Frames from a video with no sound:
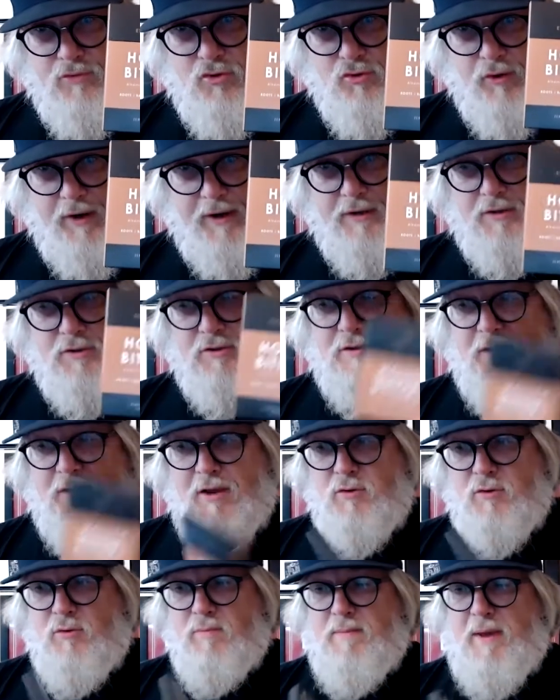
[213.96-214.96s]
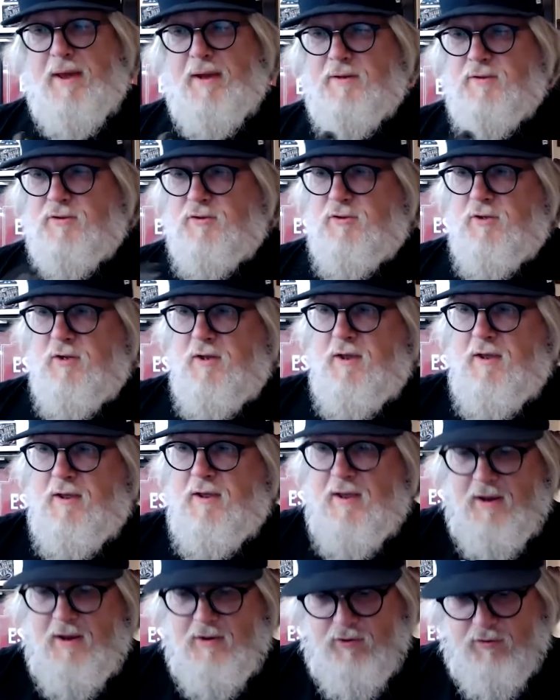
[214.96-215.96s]
drinks that you mix
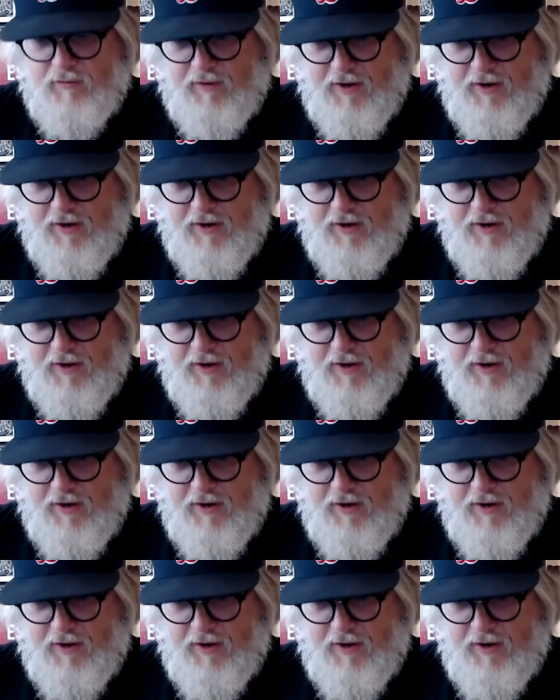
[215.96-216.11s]
and your